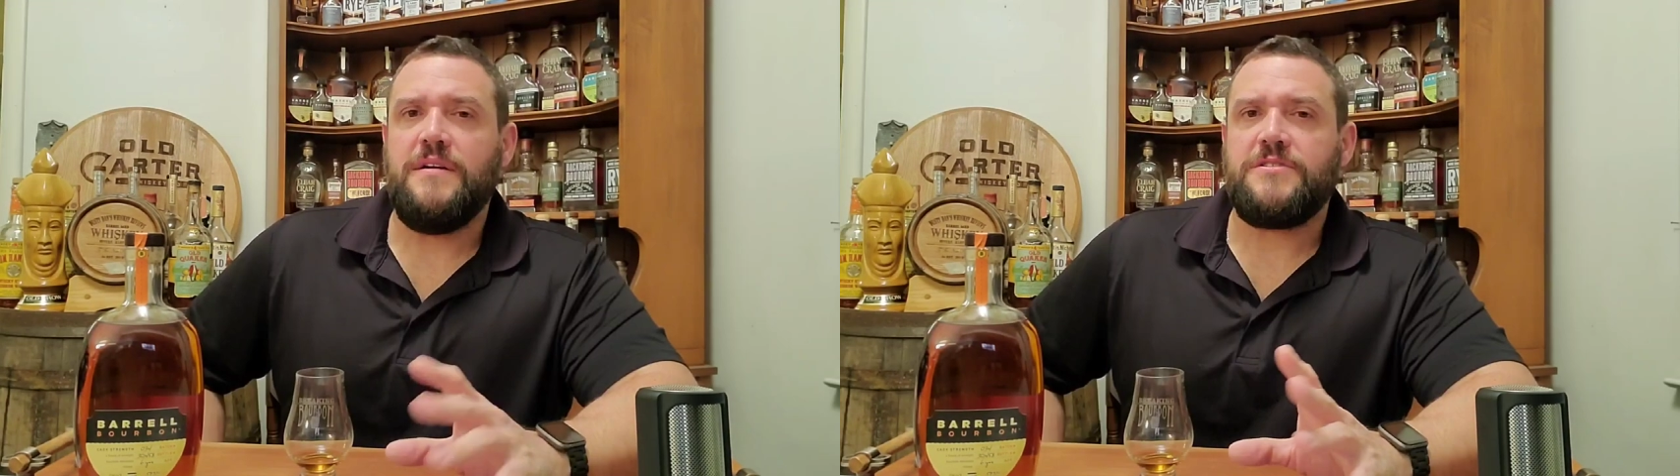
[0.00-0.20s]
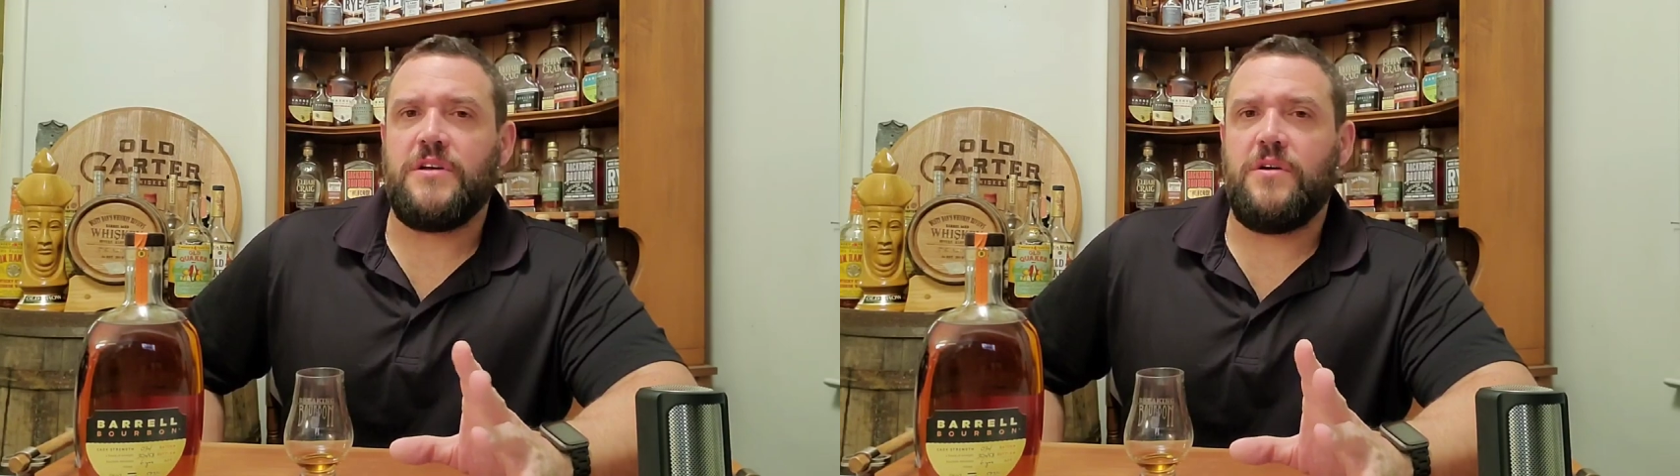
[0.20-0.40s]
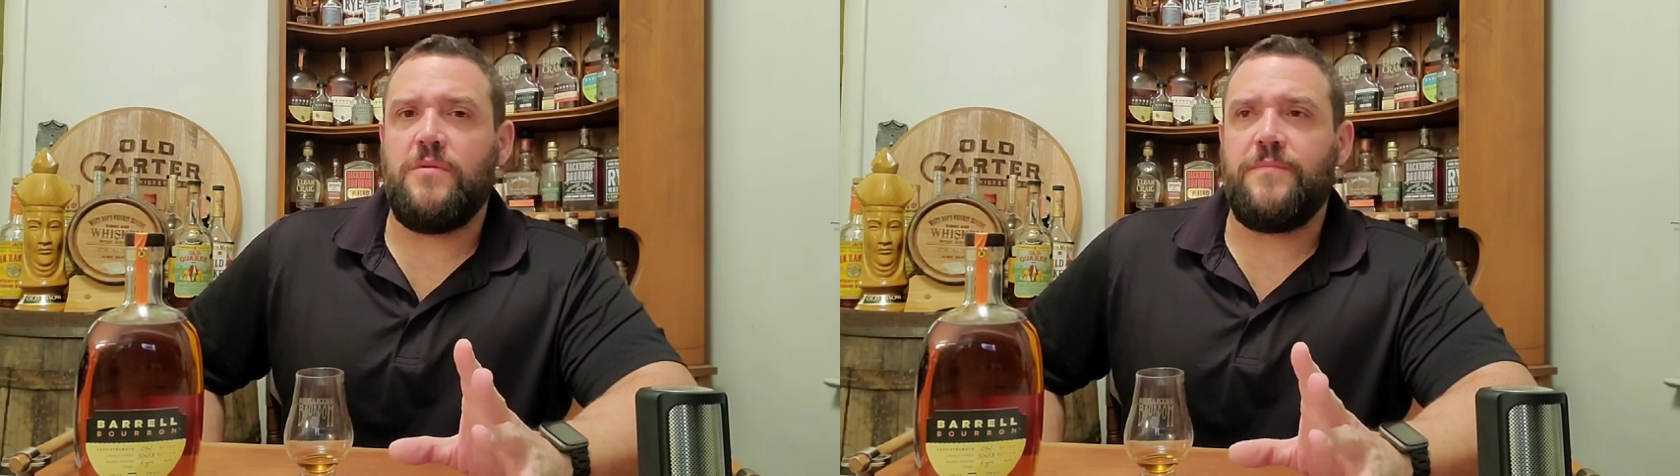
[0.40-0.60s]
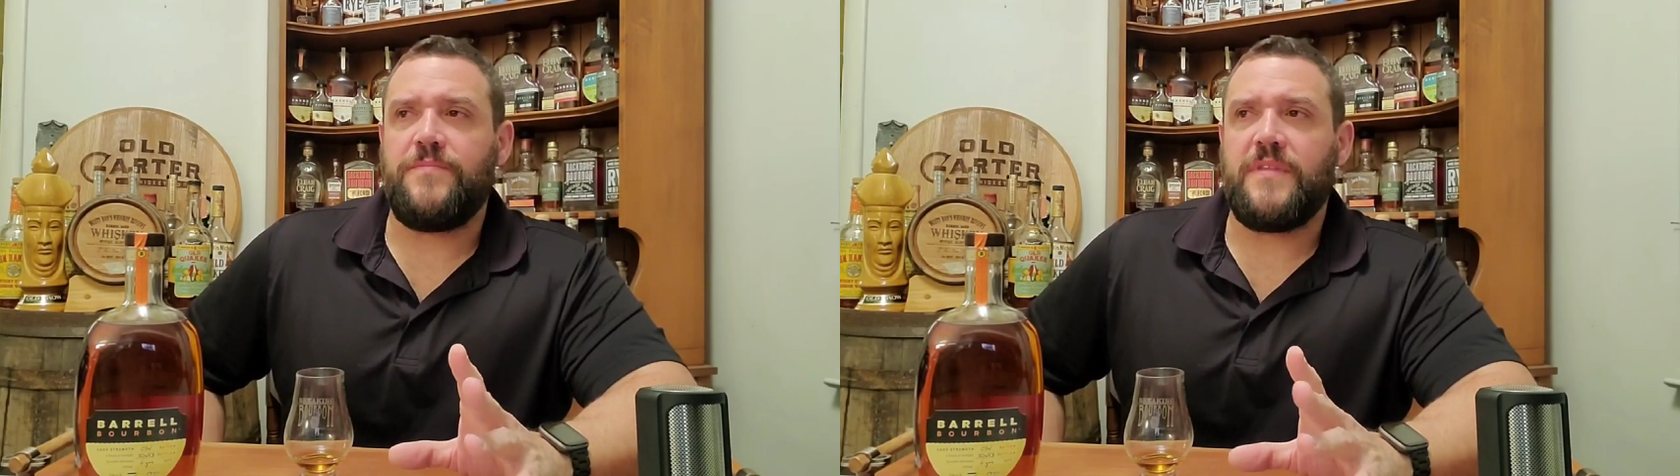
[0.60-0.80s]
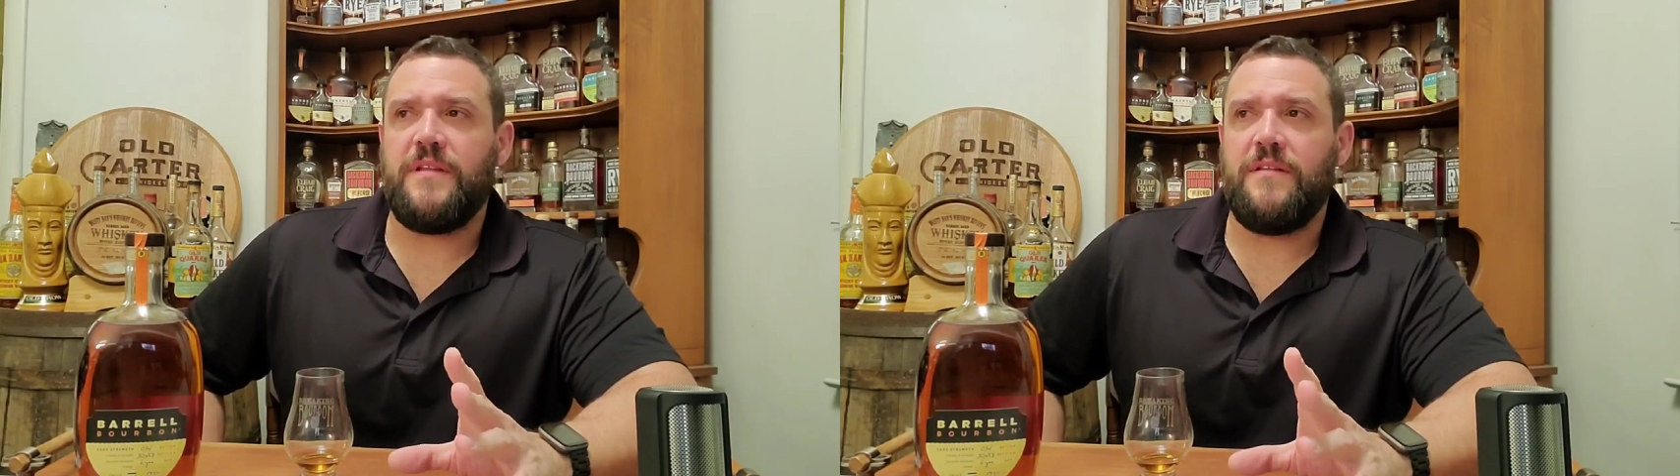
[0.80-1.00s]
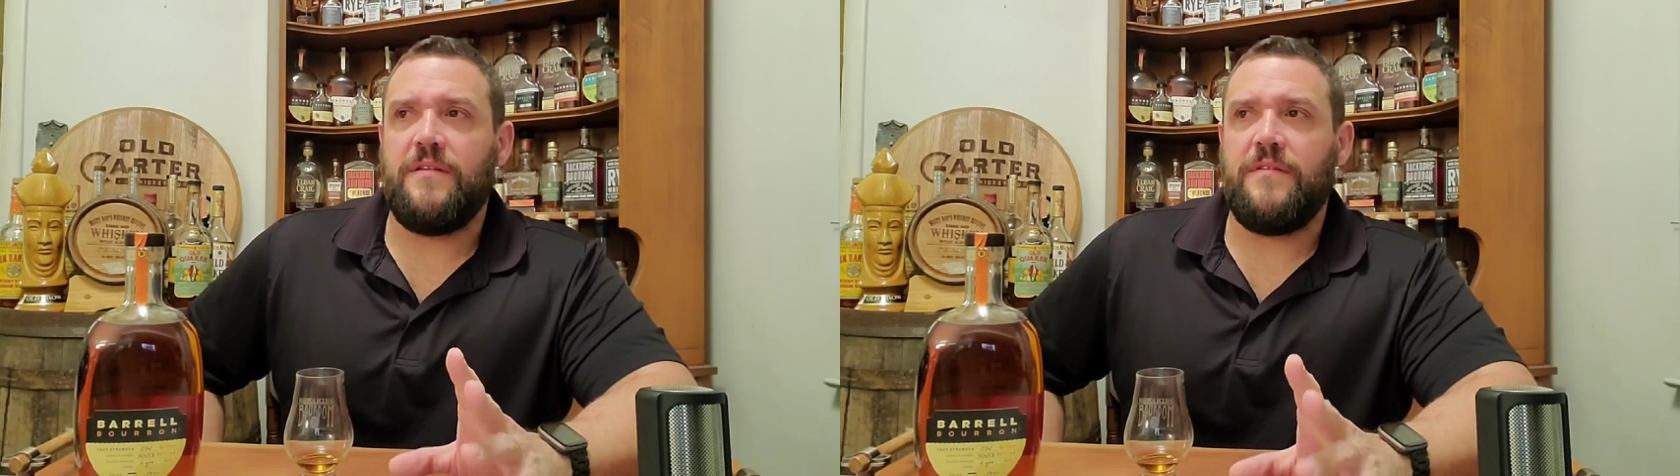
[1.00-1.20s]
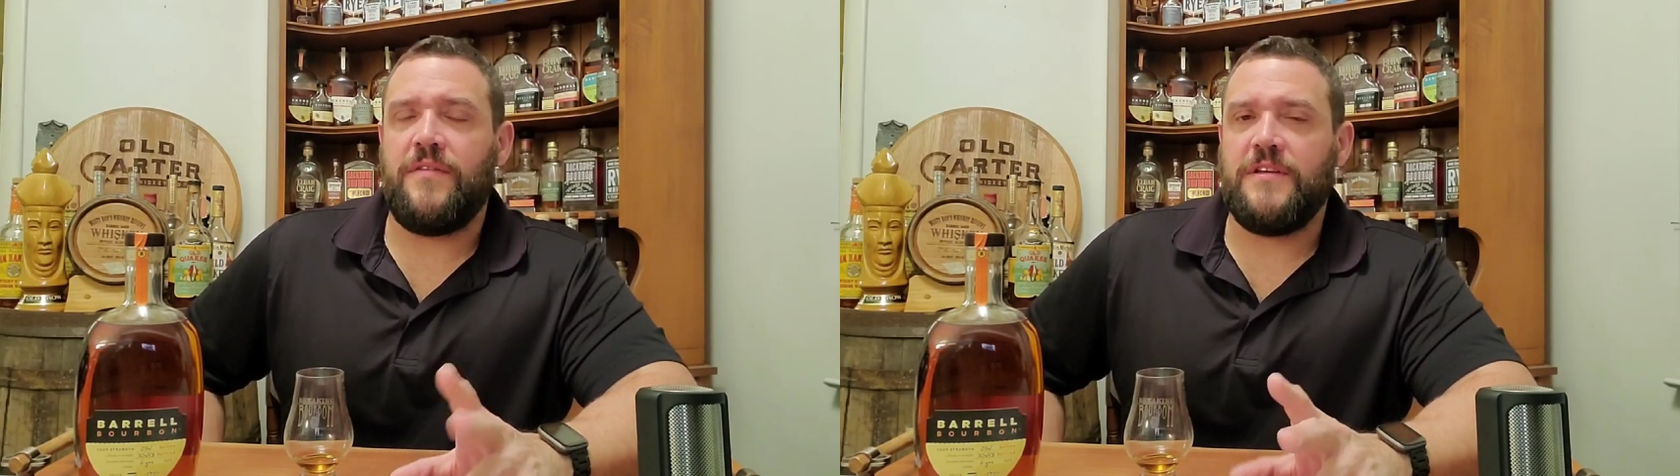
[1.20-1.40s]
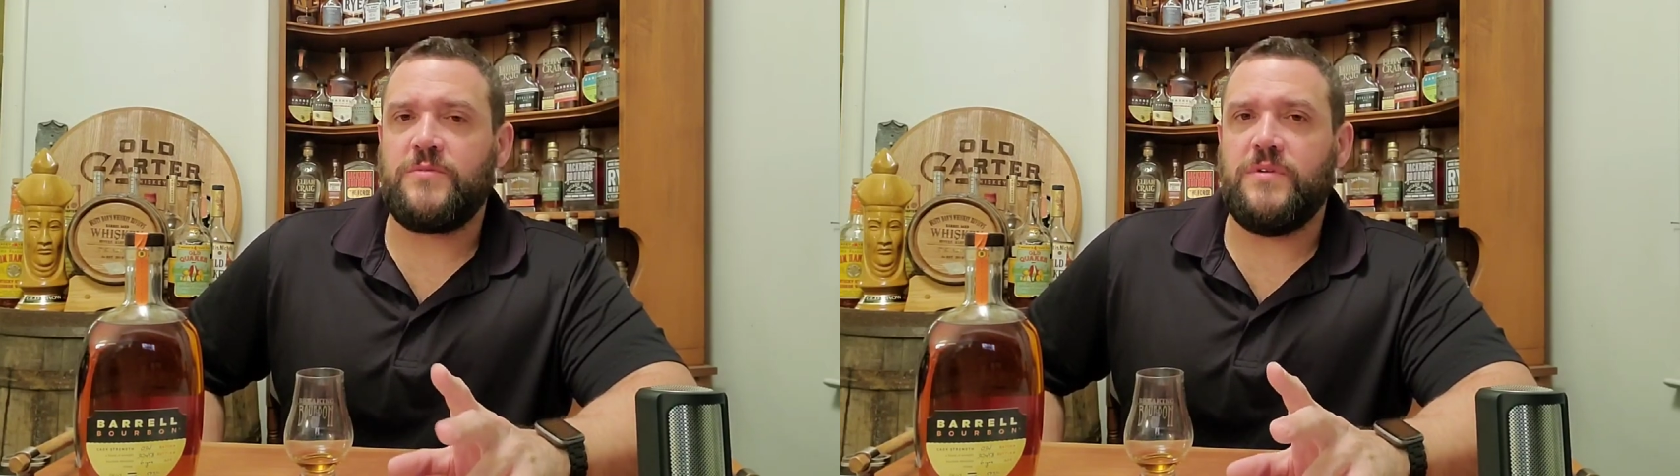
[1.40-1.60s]
So
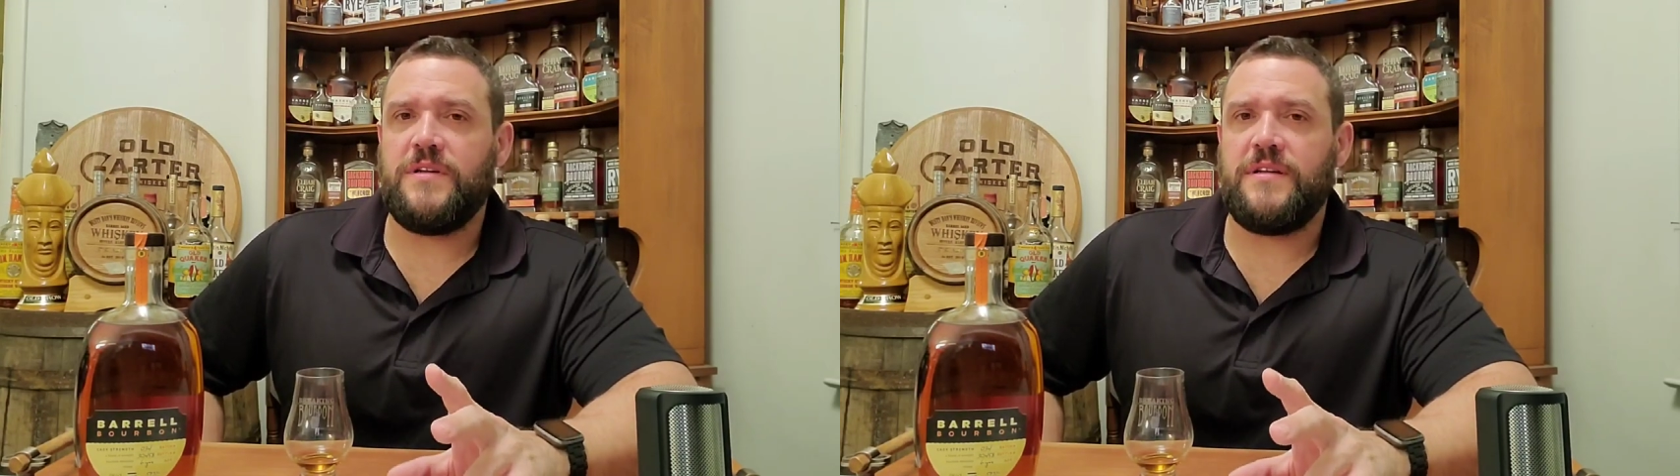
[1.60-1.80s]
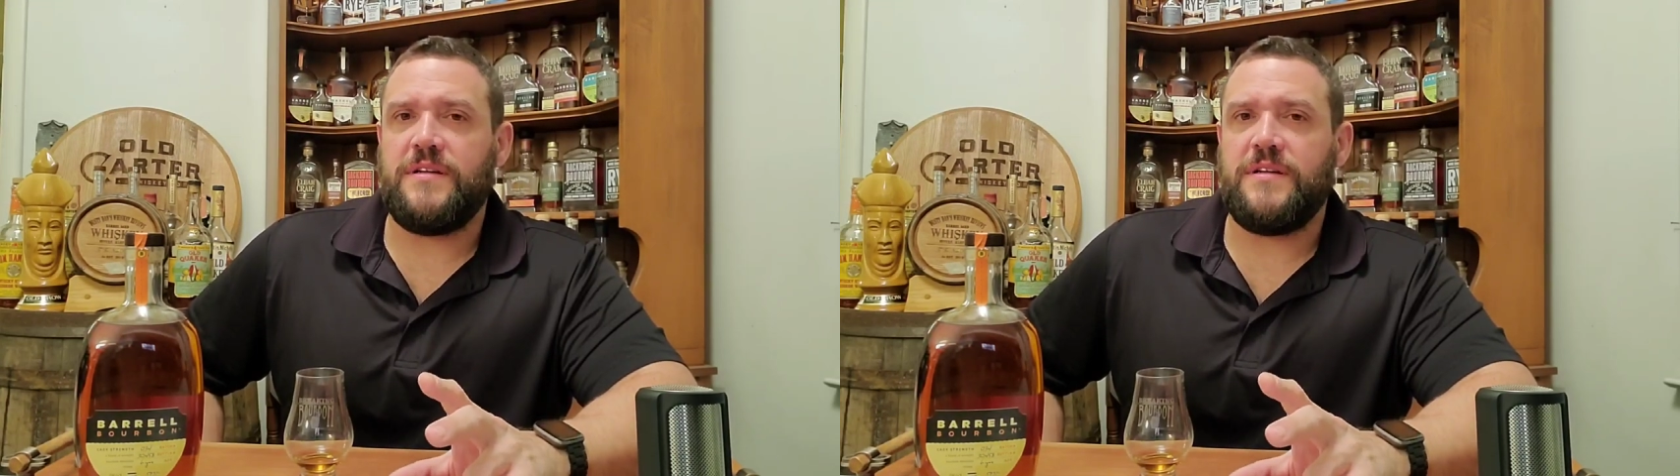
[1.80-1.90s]
this one,